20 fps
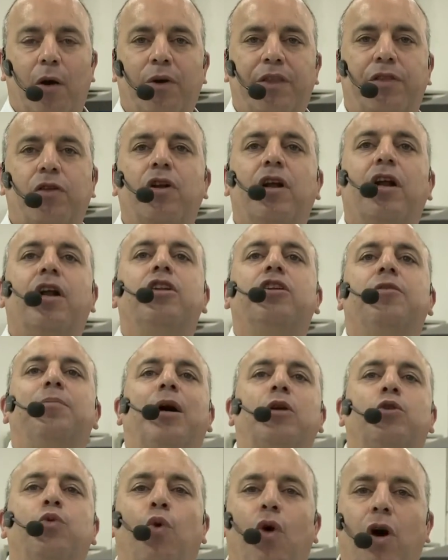we thought a lot
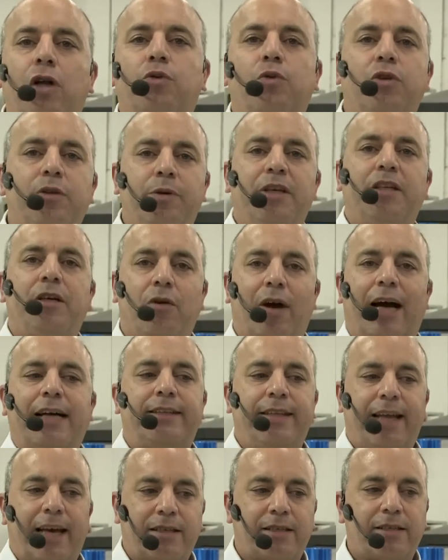about what would be the
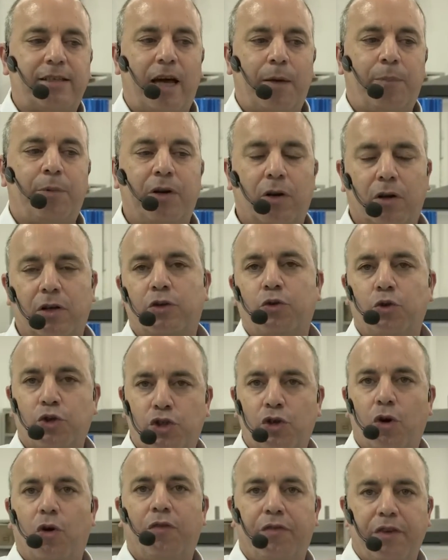right next step in order to
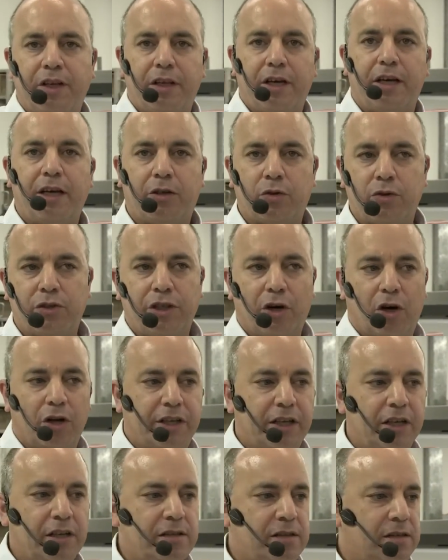show VDE to the
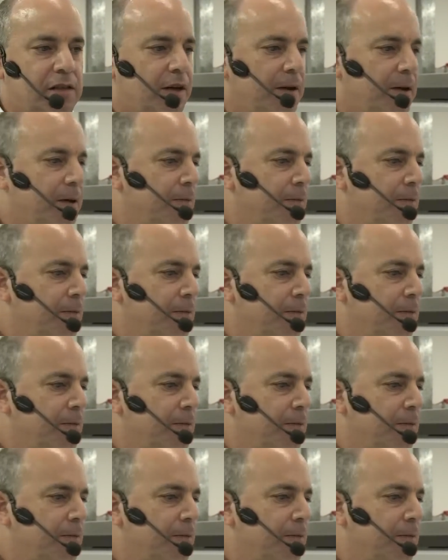audience.